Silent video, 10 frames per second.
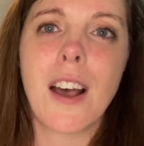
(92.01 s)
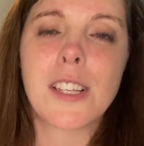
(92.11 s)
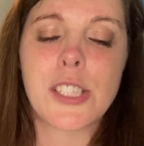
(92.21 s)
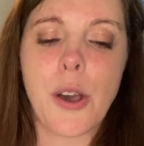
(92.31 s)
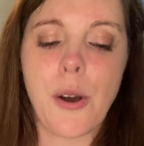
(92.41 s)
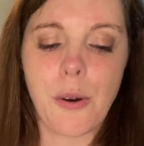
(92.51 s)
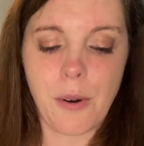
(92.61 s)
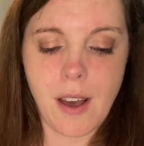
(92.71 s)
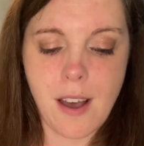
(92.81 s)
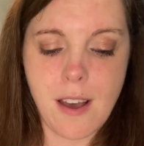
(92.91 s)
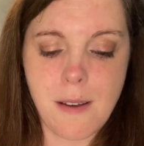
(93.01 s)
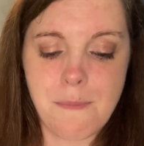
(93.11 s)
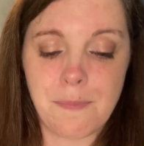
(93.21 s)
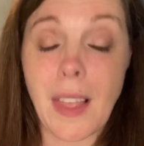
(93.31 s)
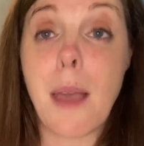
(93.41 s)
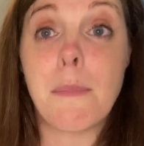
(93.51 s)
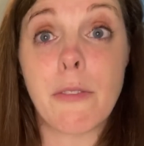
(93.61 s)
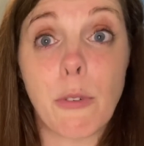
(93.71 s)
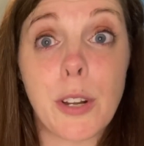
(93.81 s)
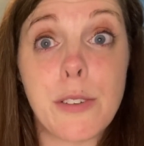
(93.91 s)
So and
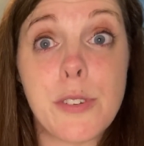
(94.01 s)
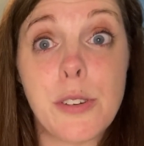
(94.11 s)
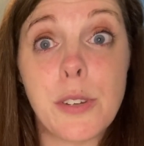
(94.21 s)
before you do,